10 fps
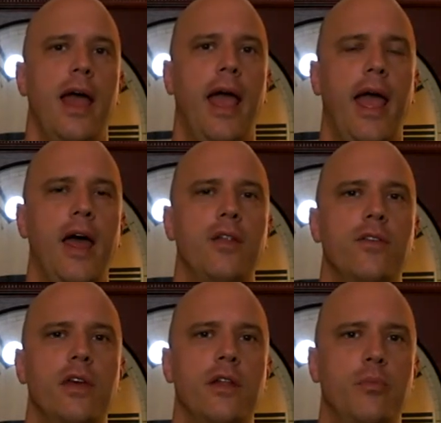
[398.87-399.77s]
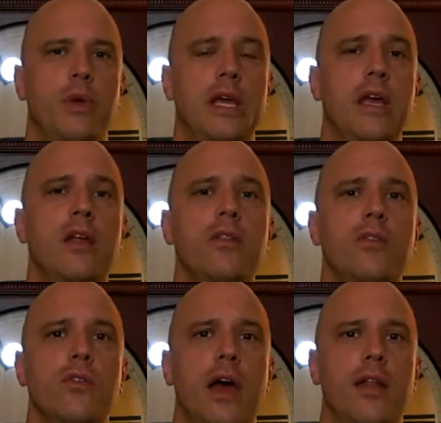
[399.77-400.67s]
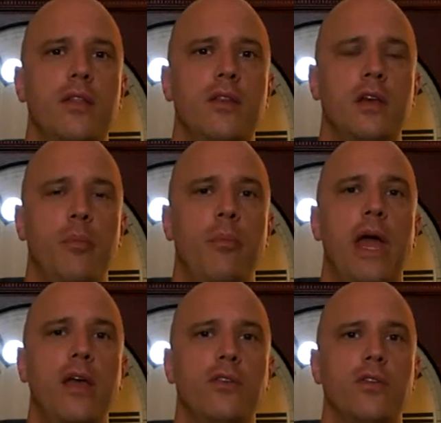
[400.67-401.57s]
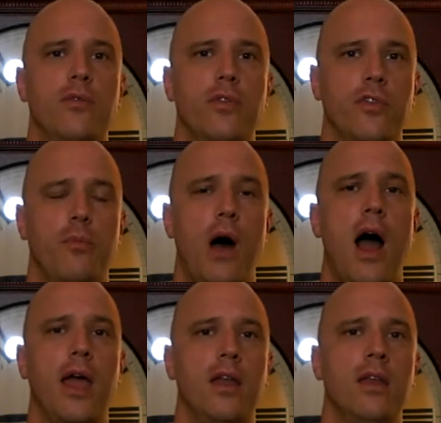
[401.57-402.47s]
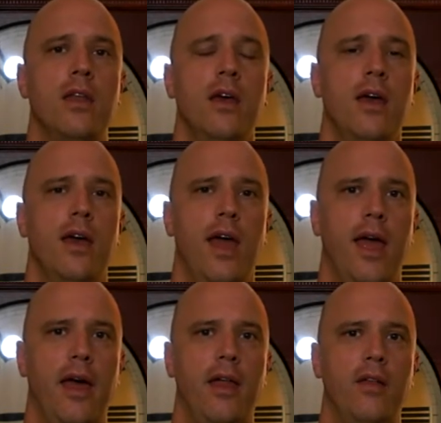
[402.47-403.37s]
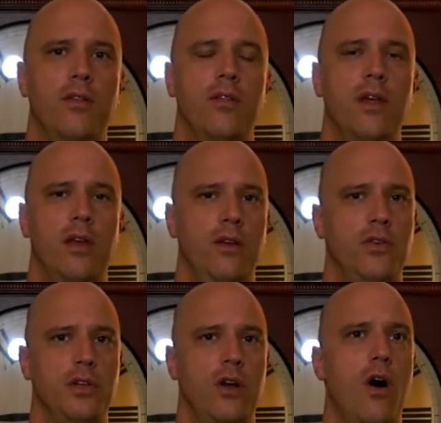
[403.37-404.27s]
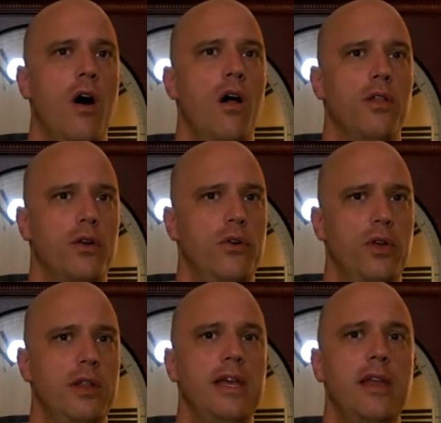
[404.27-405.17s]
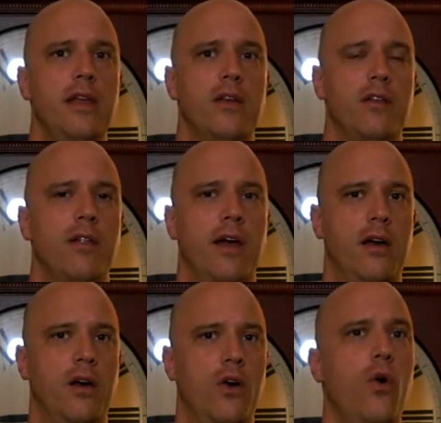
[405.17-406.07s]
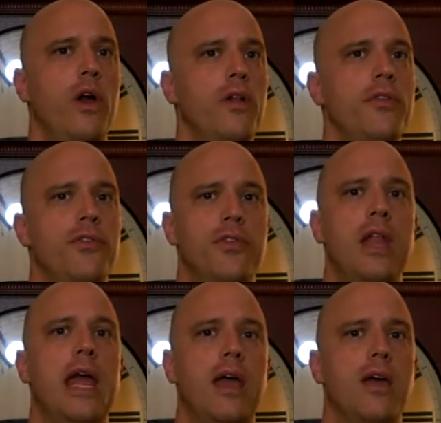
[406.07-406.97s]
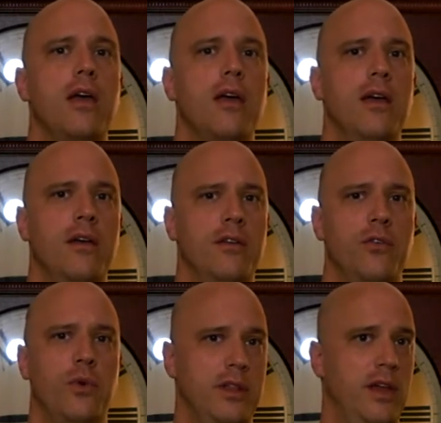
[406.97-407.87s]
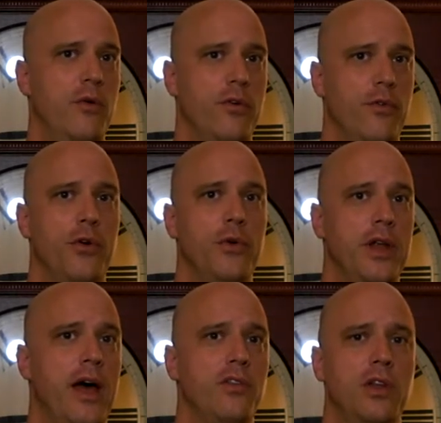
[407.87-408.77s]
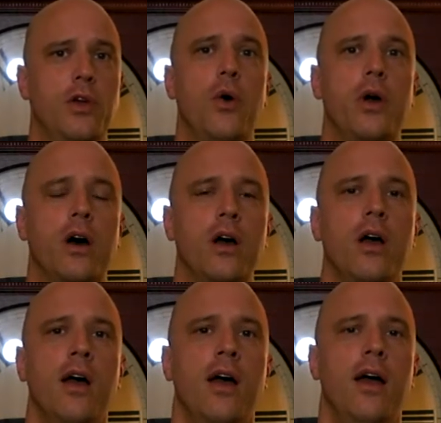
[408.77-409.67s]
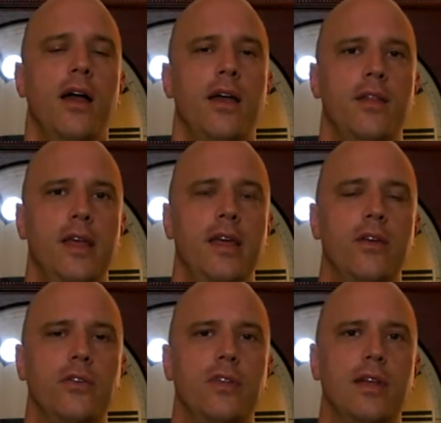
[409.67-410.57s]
And it begins at the base of the spine, and they usually call the Kundalini as like a coiled snake, is what they refer to it as in yoga in the East.